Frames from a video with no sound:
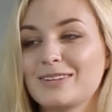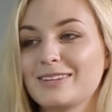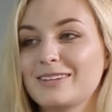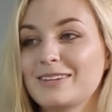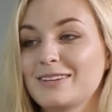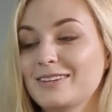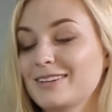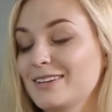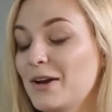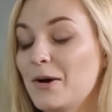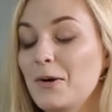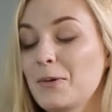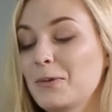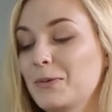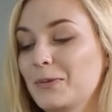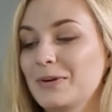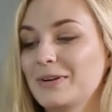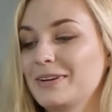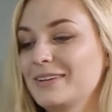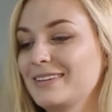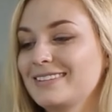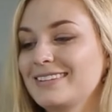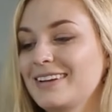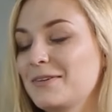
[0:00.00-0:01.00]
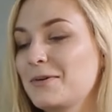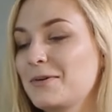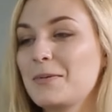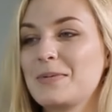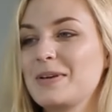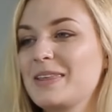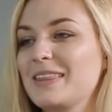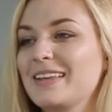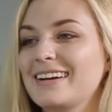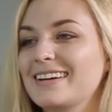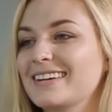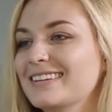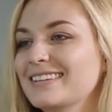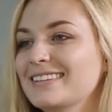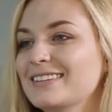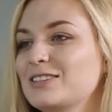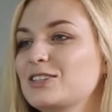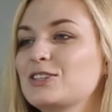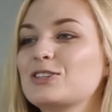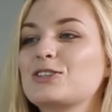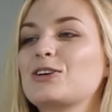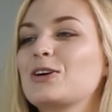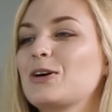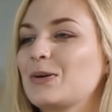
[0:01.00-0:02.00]
No, I won't be there.
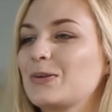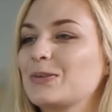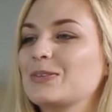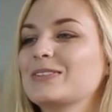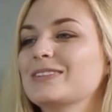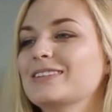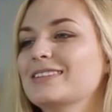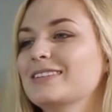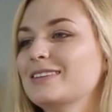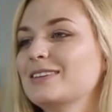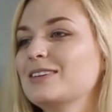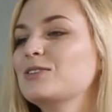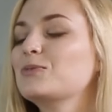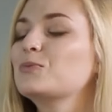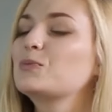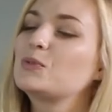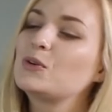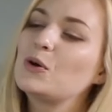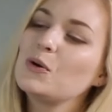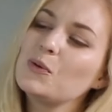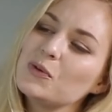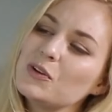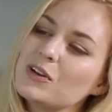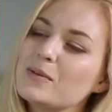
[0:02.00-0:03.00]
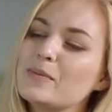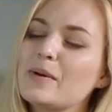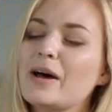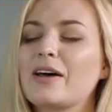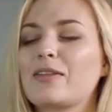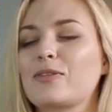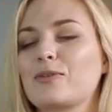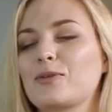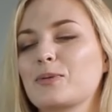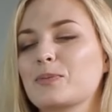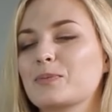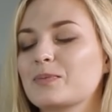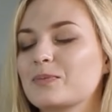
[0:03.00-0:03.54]
Just go. Go to the bathroom.